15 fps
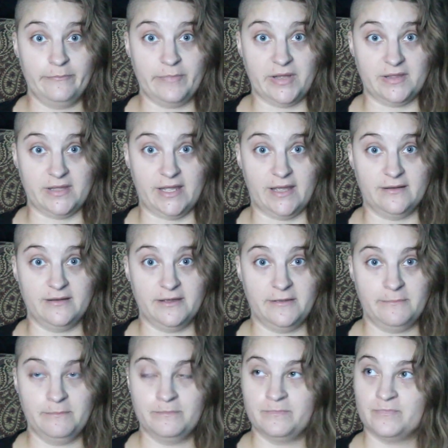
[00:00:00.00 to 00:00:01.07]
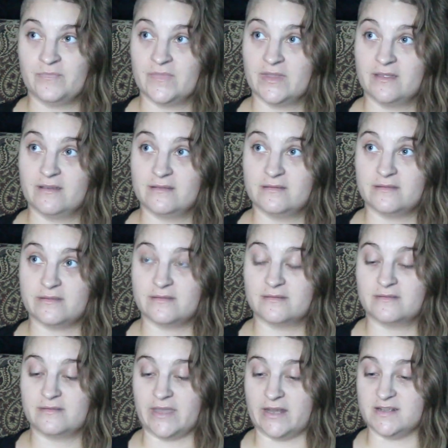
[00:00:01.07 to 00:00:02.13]
by the end.
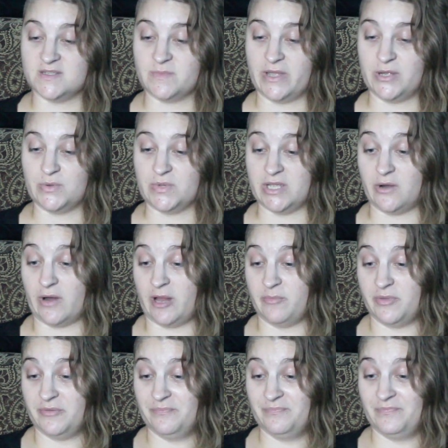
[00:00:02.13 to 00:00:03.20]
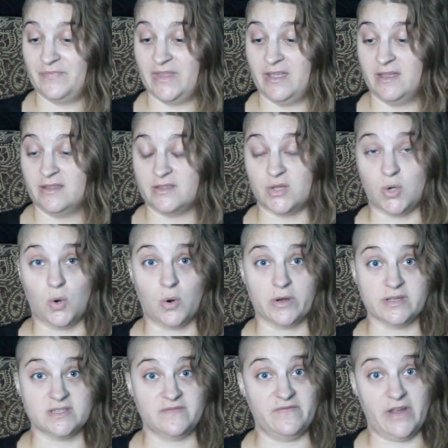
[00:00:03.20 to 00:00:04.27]
That is my only gripe. The gore
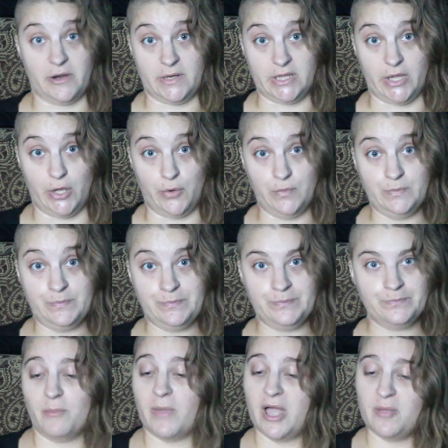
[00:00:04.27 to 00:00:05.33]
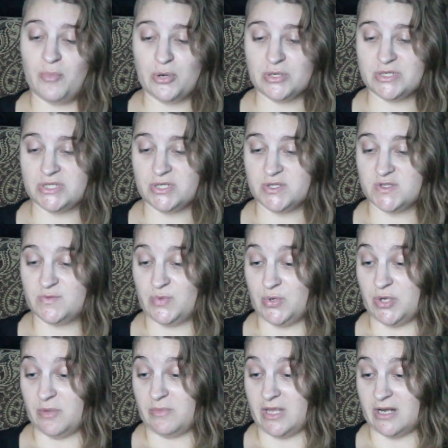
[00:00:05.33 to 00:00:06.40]
is very low. My personal
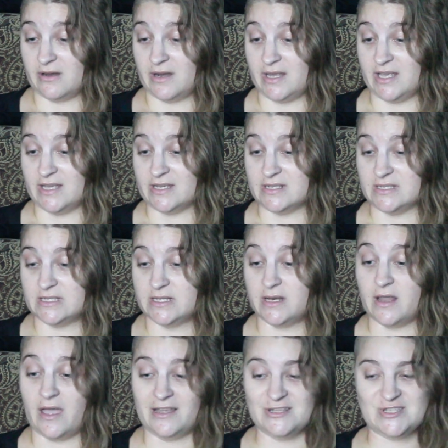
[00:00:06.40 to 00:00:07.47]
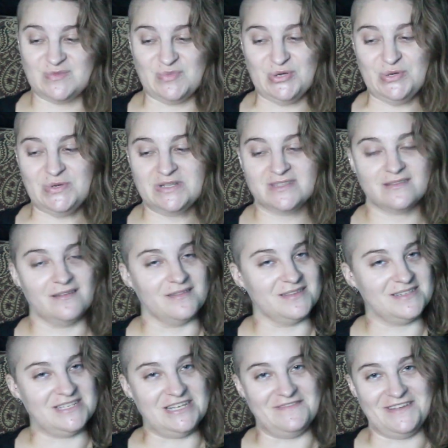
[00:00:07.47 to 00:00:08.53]
spookometer is 9 spooks on the
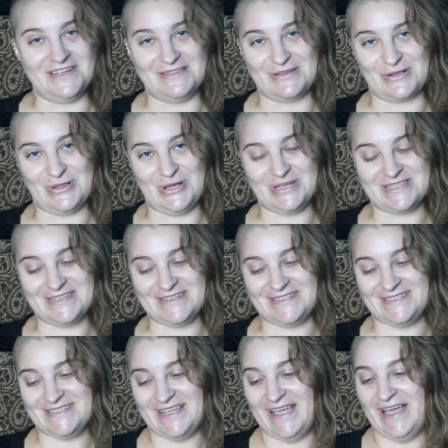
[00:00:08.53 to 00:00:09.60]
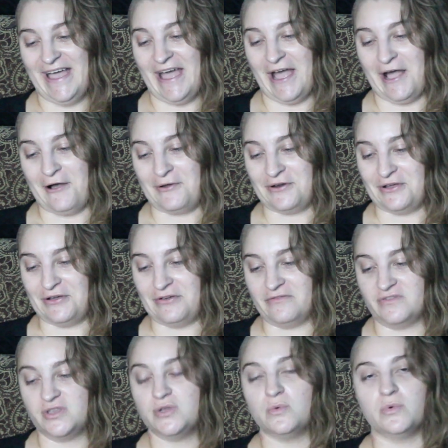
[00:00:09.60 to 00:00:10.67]
TV in the closet. Out
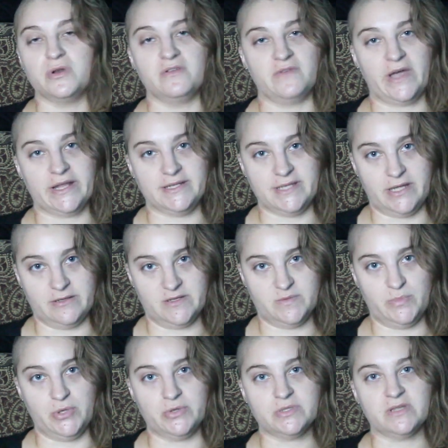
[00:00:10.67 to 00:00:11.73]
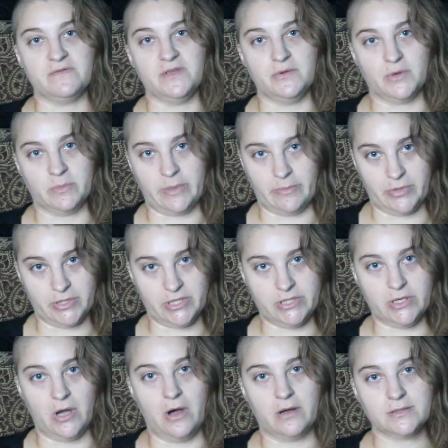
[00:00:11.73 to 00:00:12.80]
of, you would have had 10 spooks if you remember the
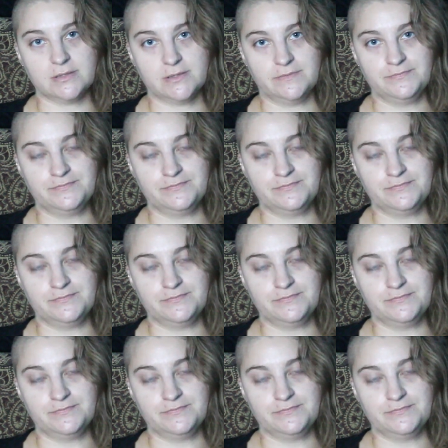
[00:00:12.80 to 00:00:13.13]
dogs.